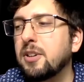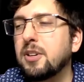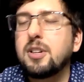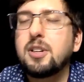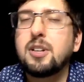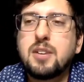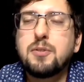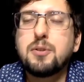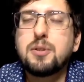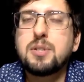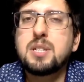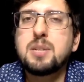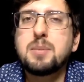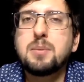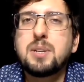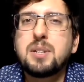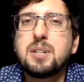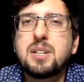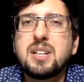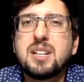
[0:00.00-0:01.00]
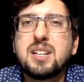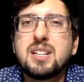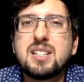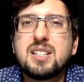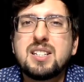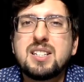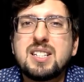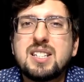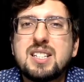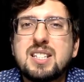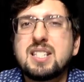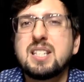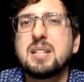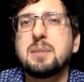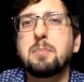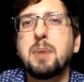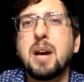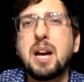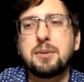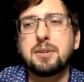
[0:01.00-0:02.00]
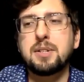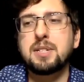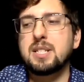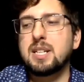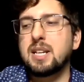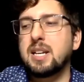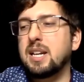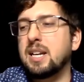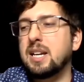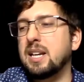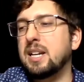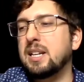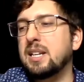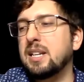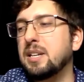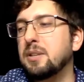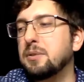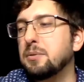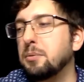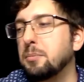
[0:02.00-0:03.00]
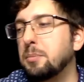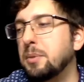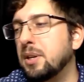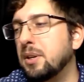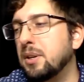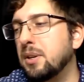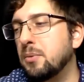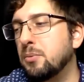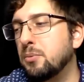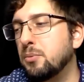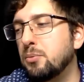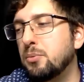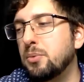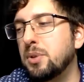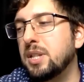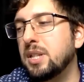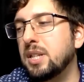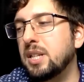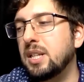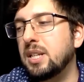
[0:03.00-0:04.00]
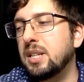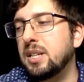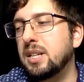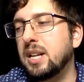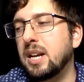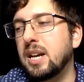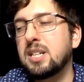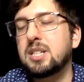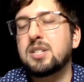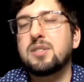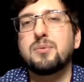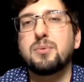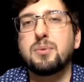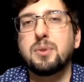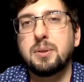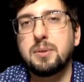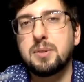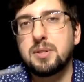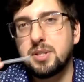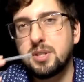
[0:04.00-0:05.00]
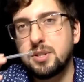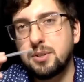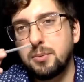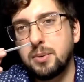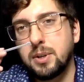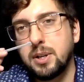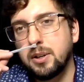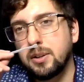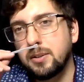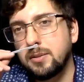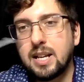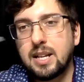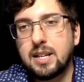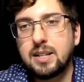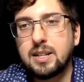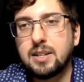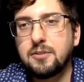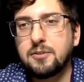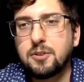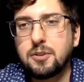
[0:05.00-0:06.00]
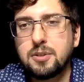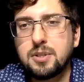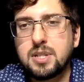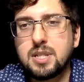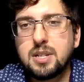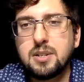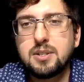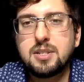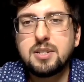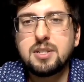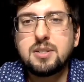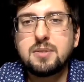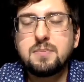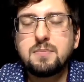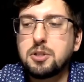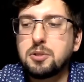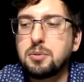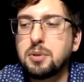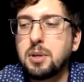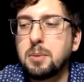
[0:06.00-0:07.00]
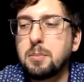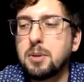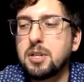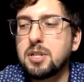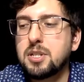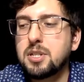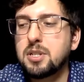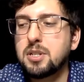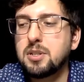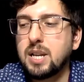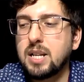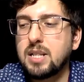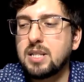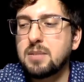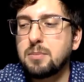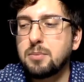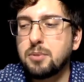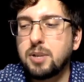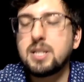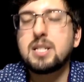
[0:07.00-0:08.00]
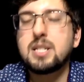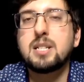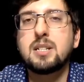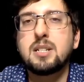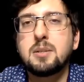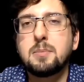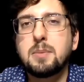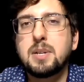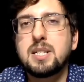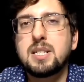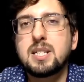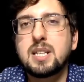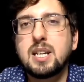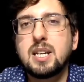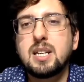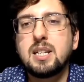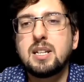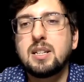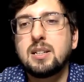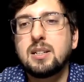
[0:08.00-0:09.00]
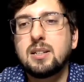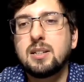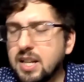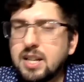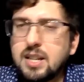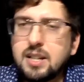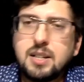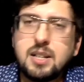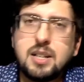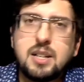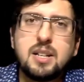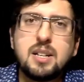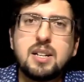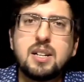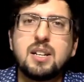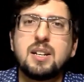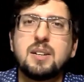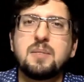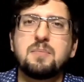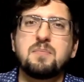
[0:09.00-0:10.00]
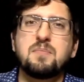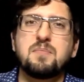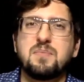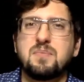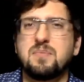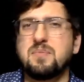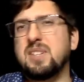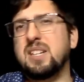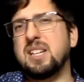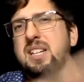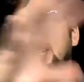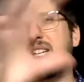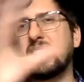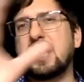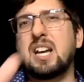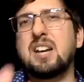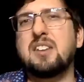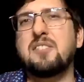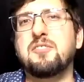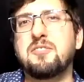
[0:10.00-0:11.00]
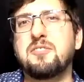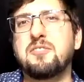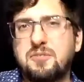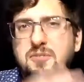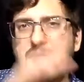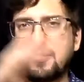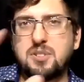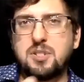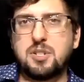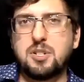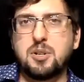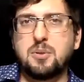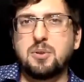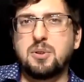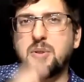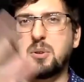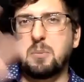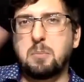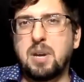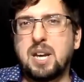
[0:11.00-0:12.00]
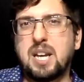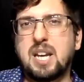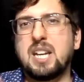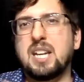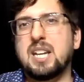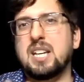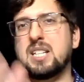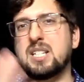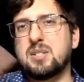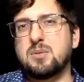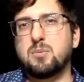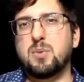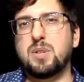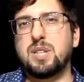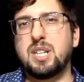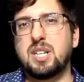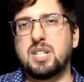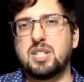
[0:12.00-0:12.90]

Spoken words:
if you're celebrating St. Patrick's Day, I think it will be a really nice fragrance to wear. And of course, there's the tree moss that's present on my skin, and kind of, in the beginning, it's really